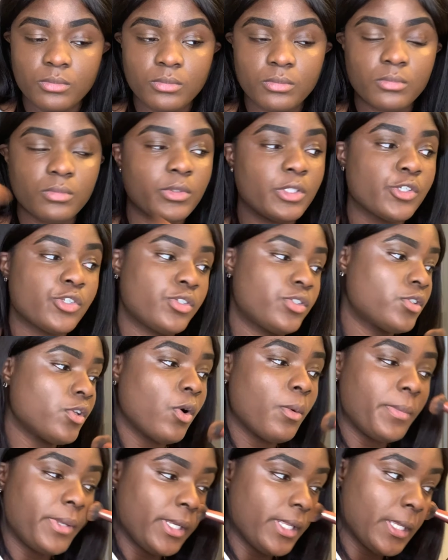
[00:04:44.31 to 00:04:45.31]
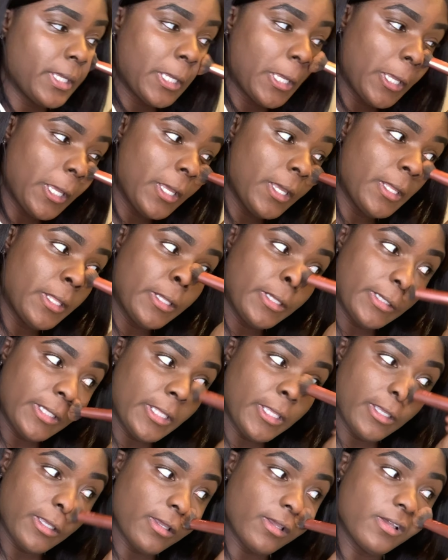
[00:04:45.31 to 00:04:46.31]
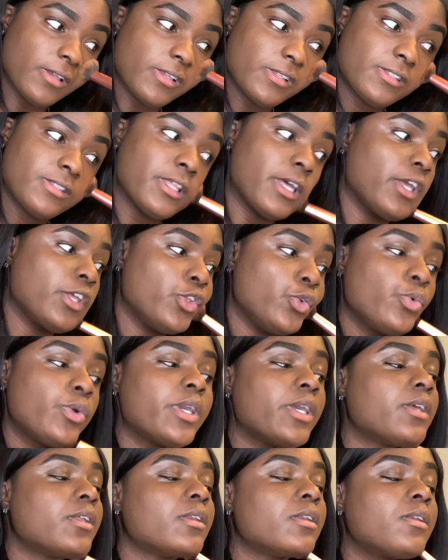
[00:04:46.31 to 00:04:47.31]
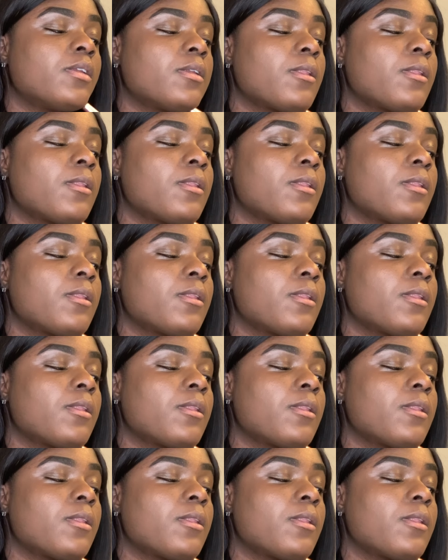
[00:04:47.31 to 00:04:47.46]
There's so many things that you can